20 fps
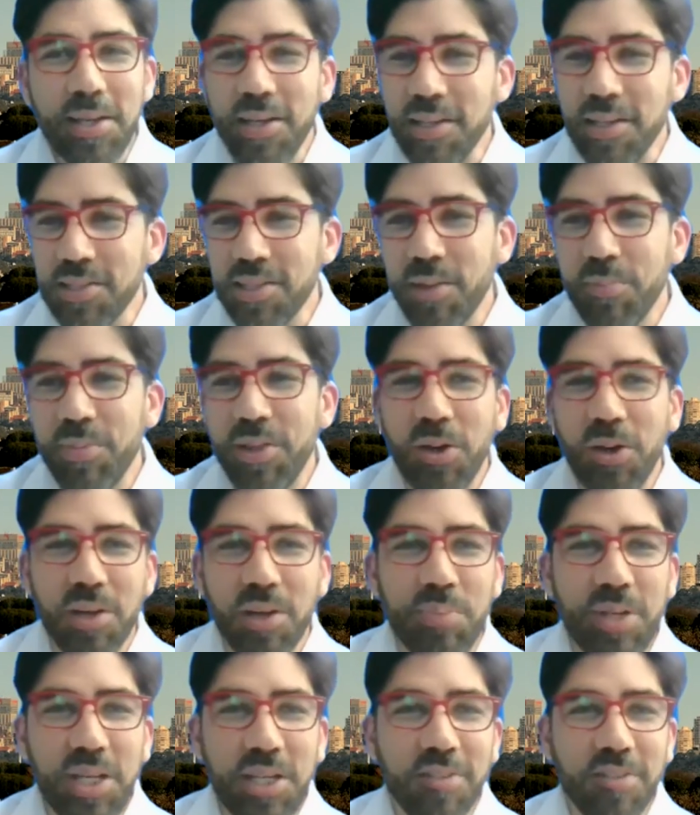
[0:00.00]
something on a
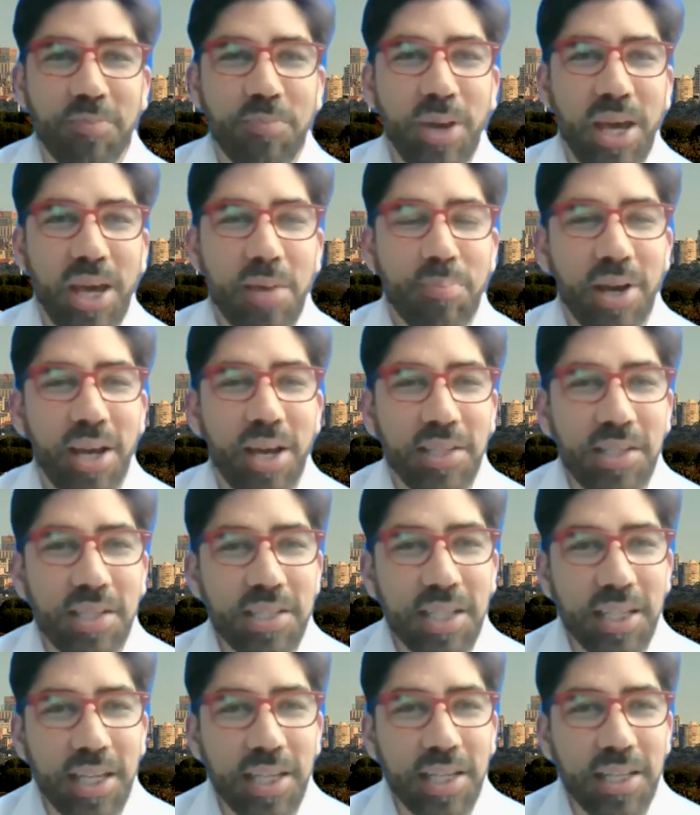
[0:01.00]
piece of paper and
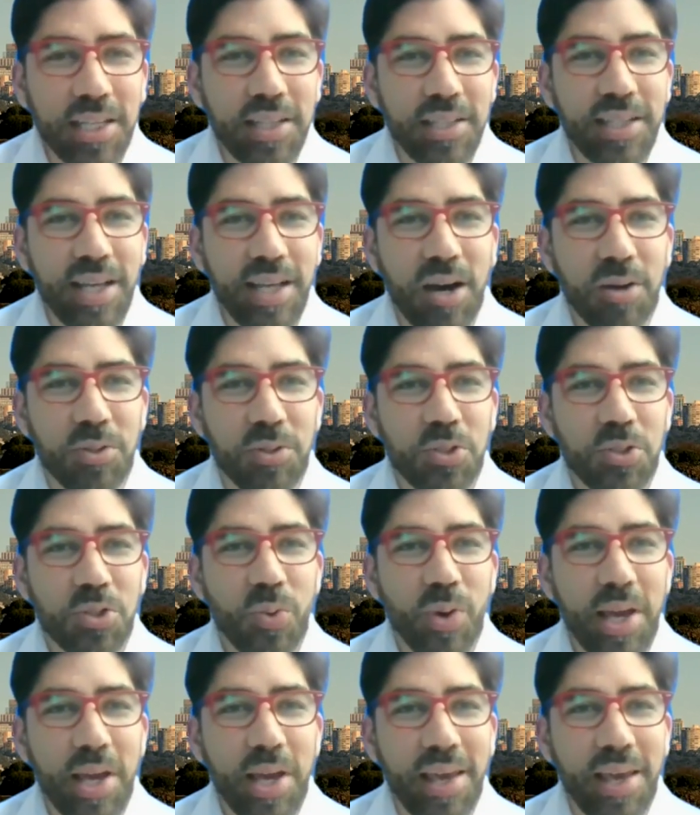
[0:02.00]
stick it in the town
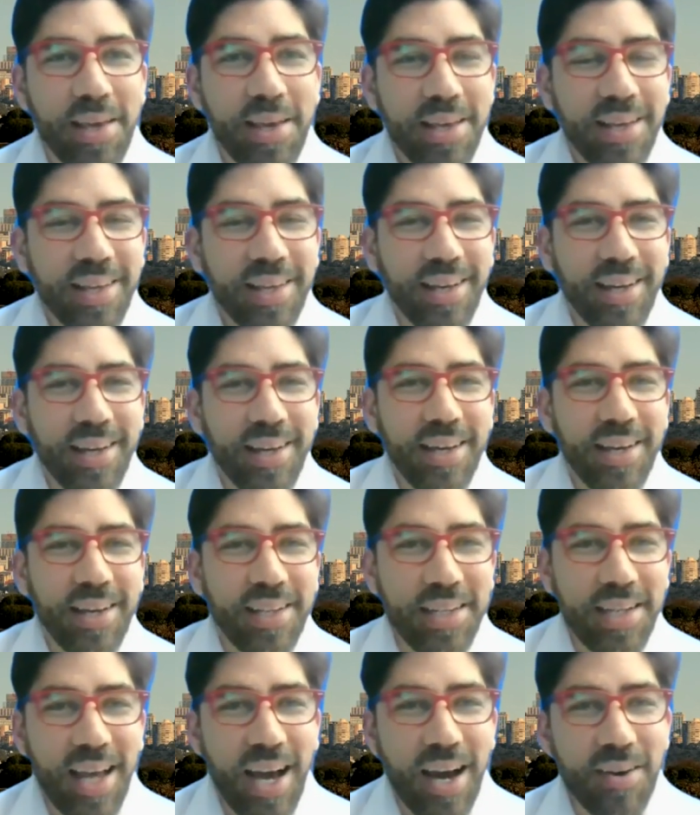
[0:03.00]
square.
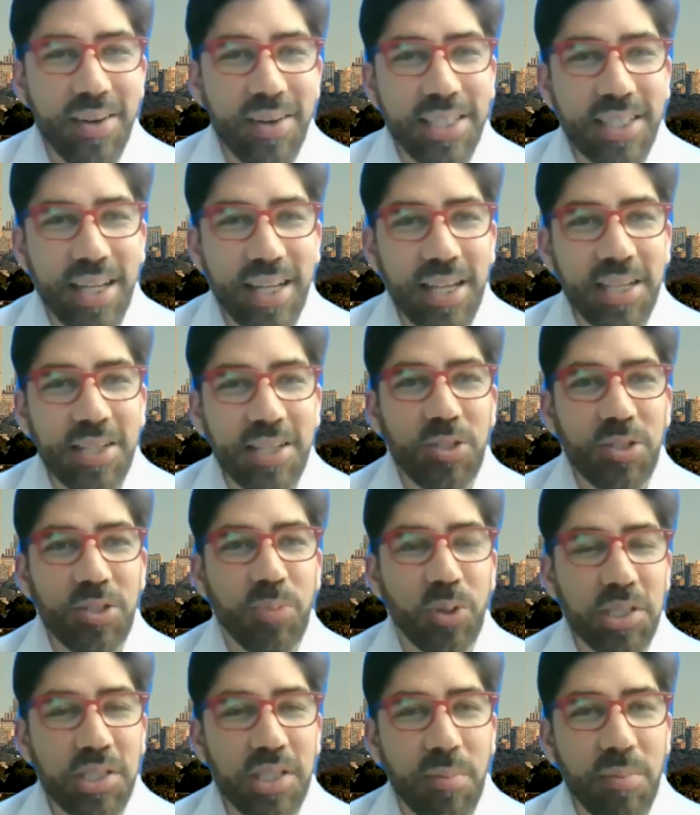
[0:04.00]
Nowadays, you
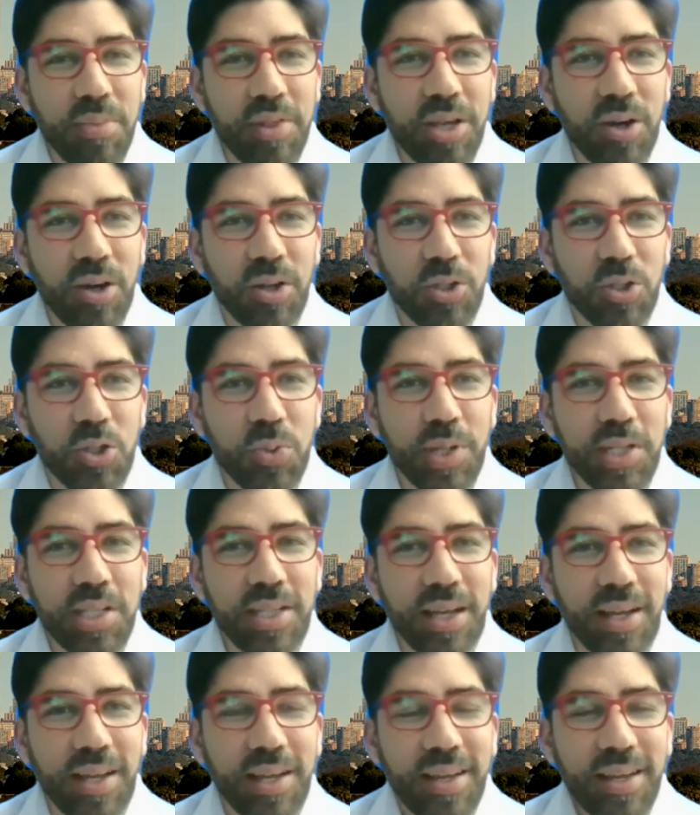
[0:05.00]
put something on
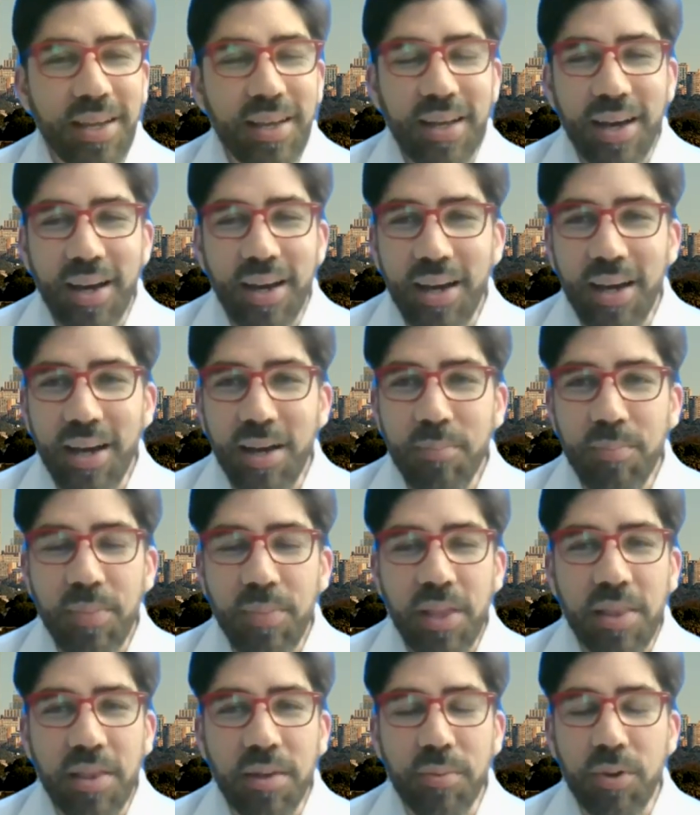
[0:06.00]
Twitter.
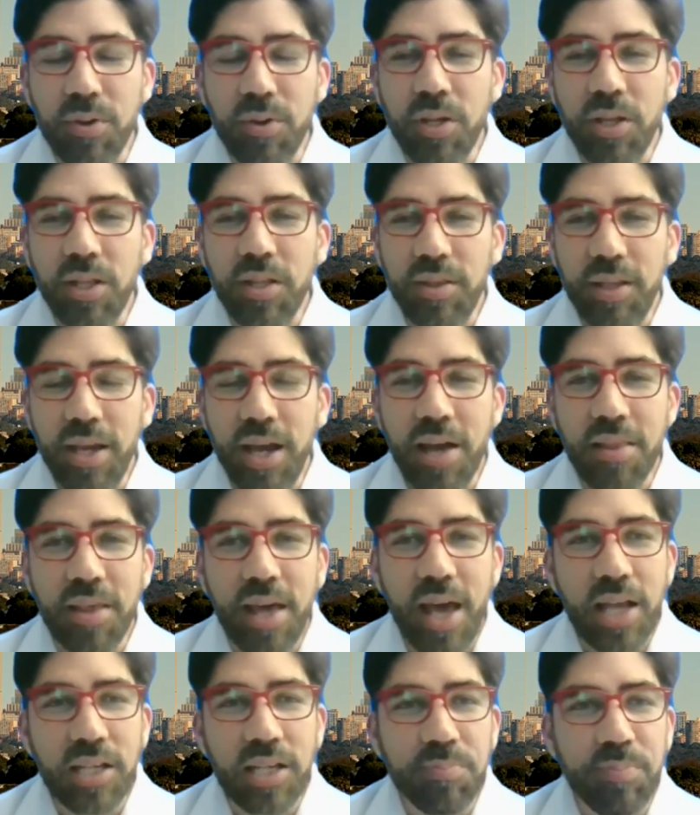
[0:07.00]
The
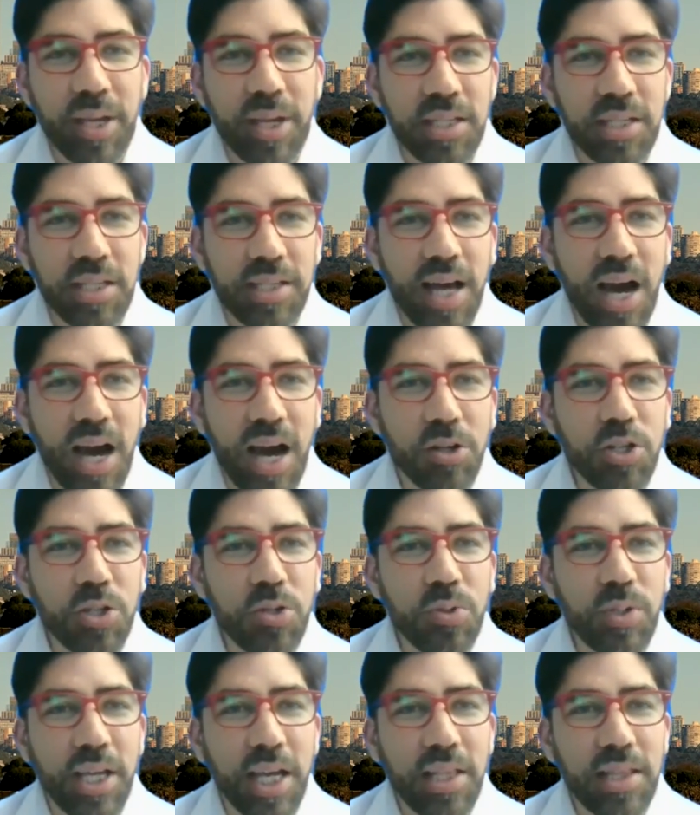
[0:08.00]
other aspect is, how do
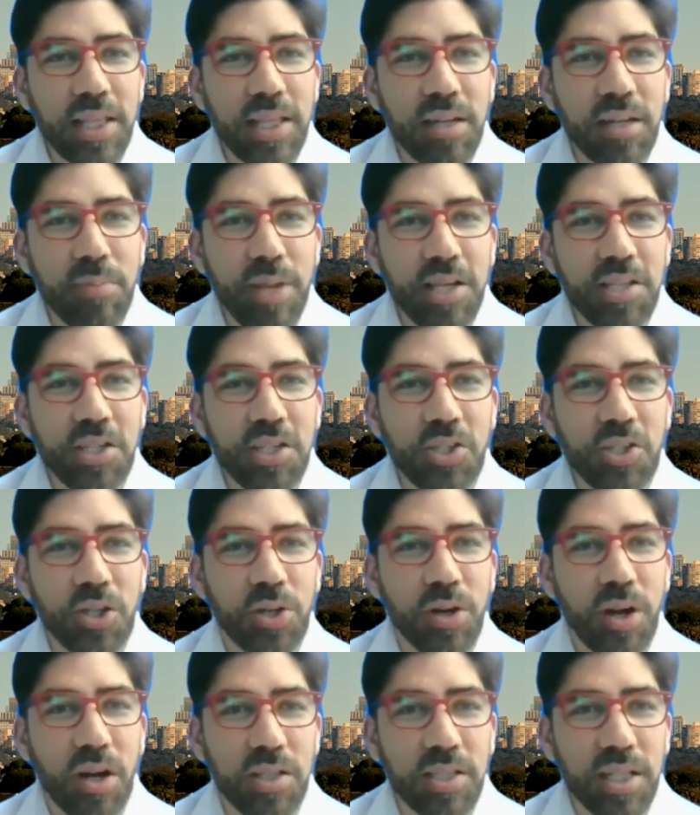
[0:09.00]
you get that message
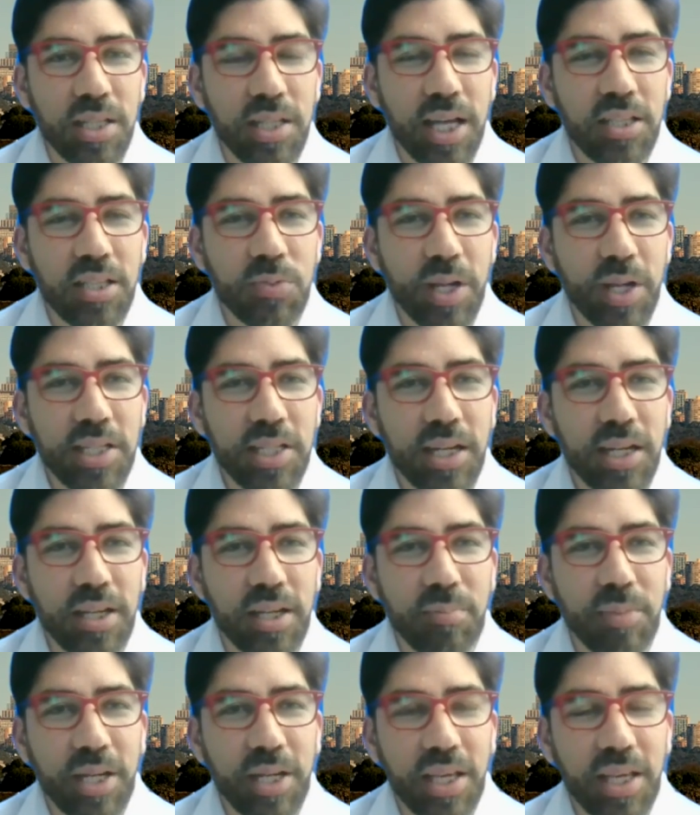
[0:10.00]
across? And that's where
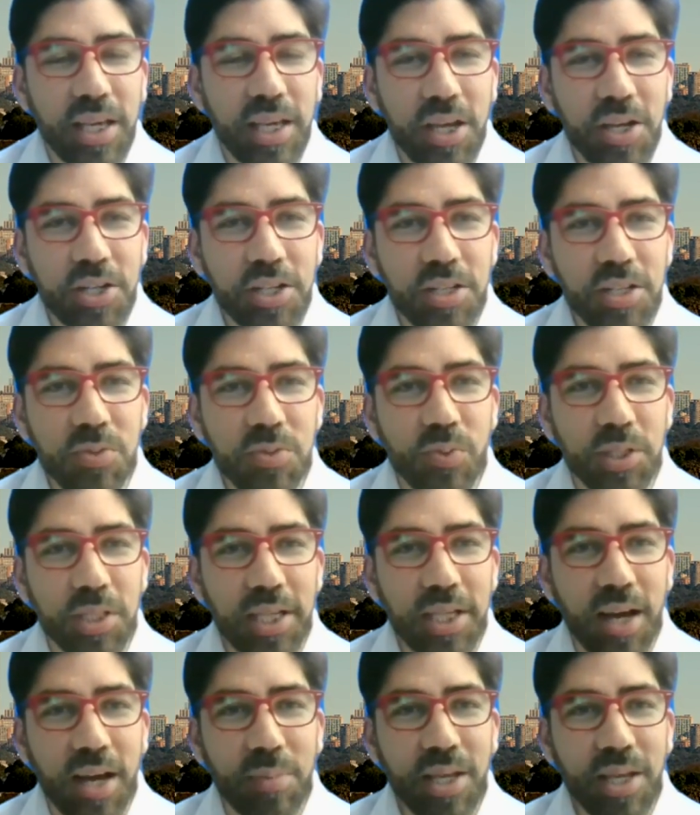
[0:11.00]
telecommunications would
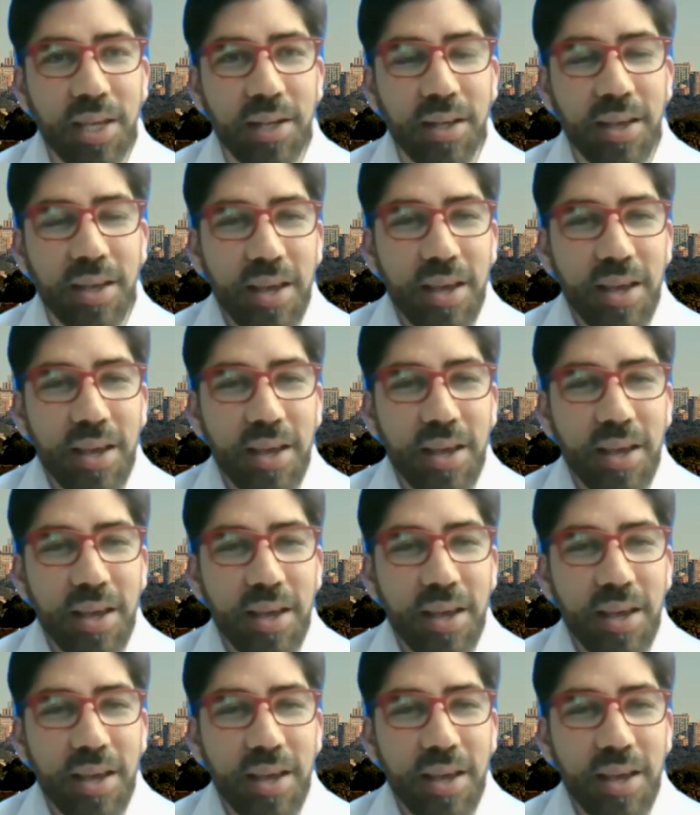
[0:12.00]
come in.